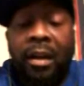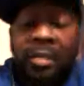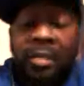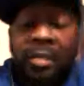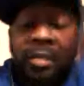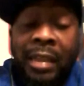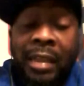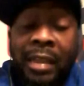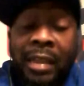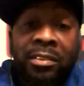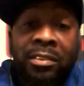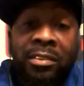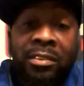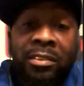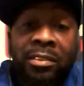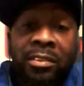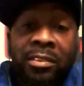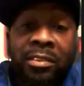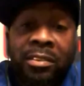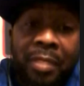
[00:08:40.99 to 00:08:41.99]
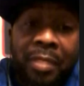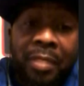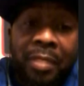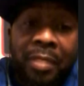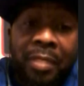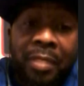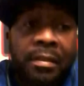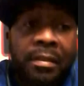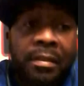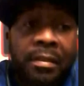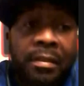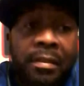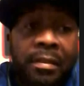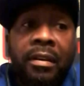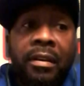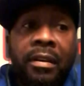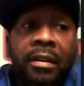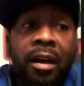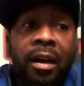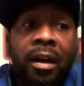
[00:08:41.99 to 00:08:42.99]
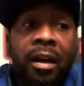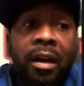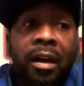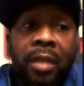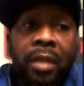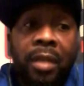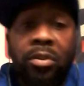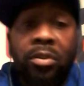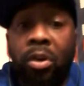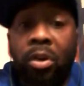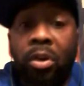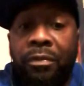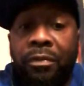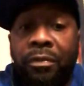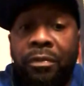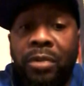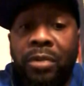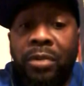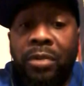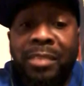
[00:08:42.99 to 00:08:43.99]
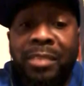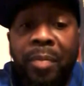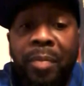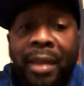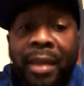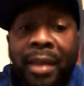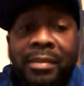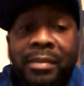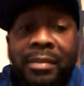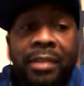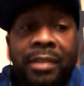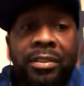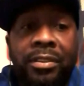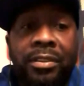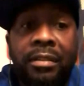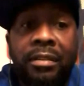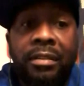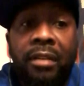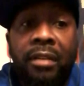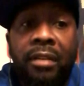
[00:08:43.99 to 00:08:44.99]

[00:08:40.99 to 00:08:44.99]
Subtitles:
Eli deserves that money. I don't know if you guys have been paying attention.